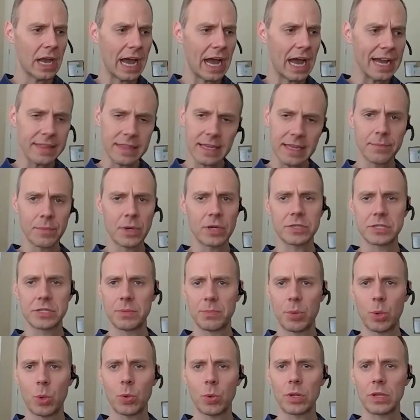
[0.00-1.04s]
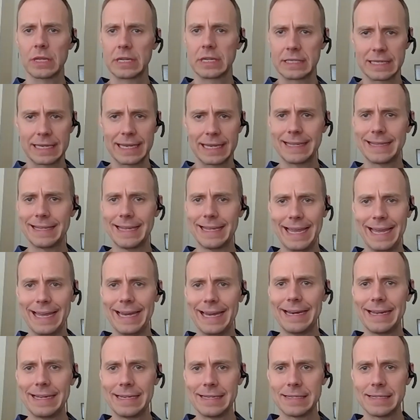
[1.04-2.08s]
I think most importantly, to get the
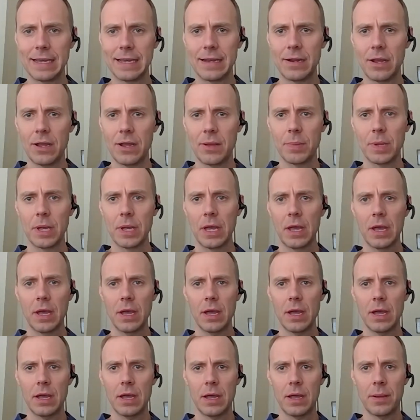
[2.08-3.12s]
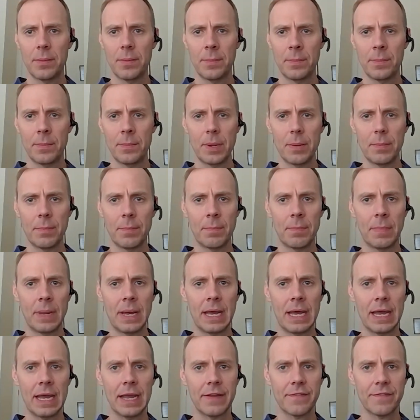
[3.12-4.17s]
entity set up.
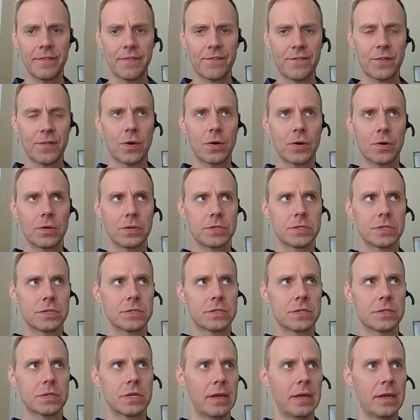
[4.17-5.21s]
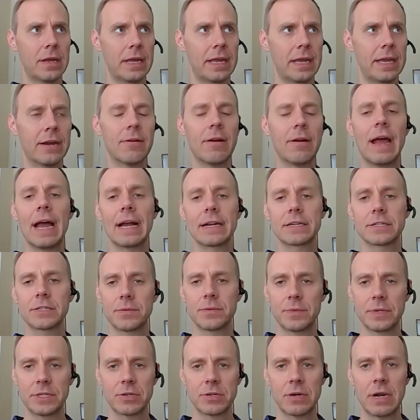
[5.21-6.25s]
My first
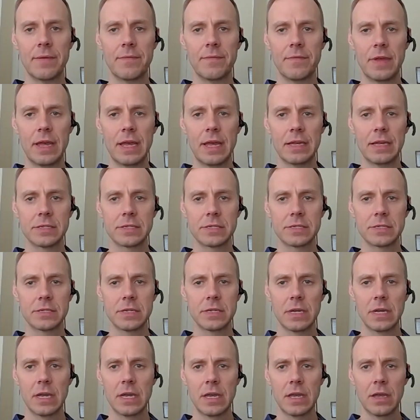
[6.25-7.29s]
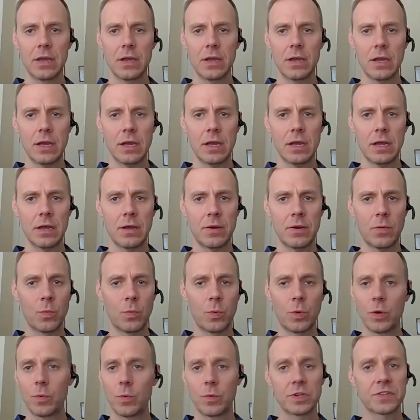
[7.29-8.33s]
interaction with Tribevest
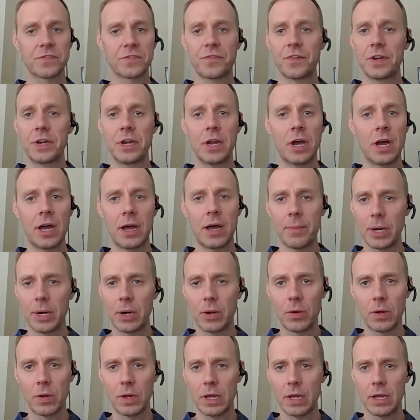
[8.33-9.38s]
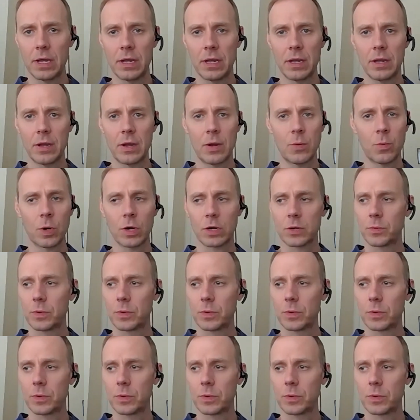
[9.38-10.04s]
was phenomenal. I worked